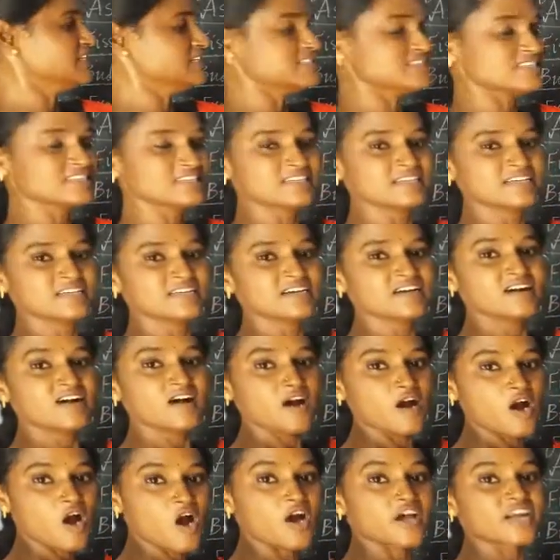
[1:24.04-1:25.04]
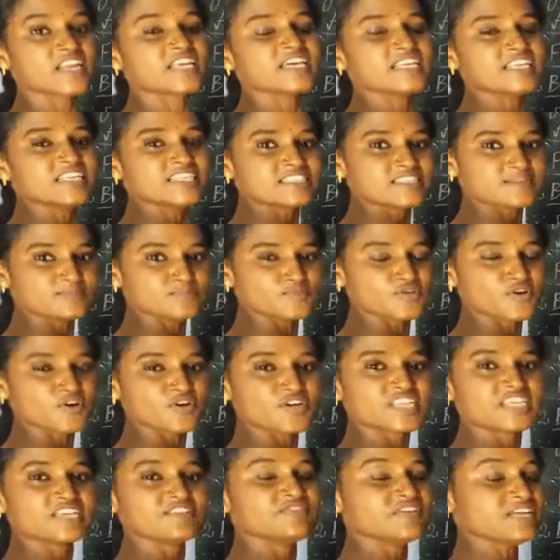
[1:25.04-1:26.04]
means organisms
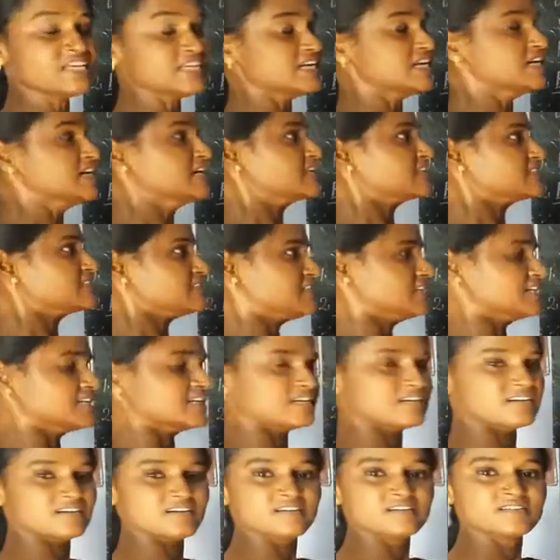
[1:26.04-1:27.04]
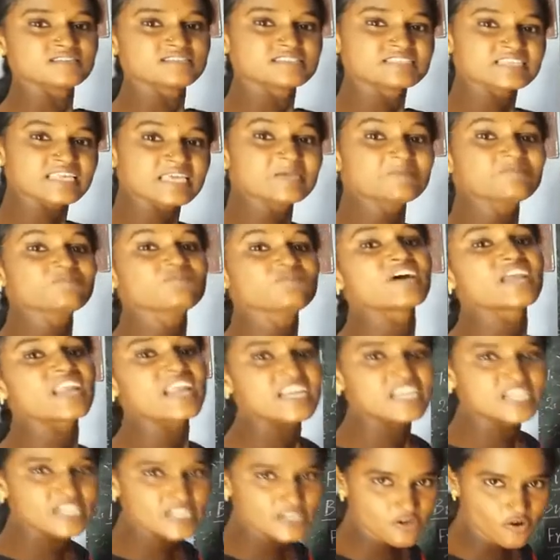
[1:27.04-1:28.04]
are giving the same
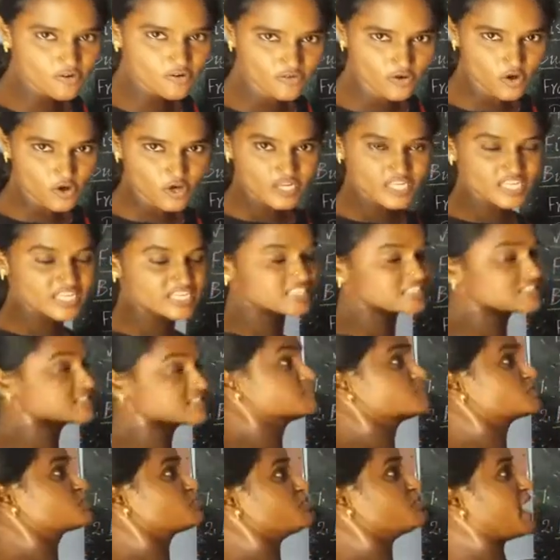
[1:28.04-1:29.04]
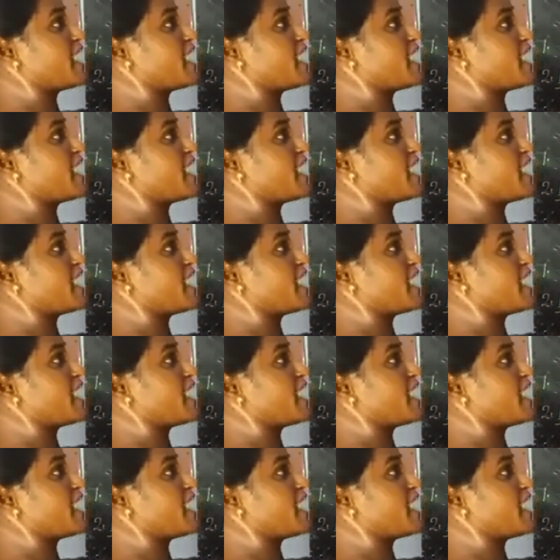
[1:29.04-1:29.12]
variety of organisms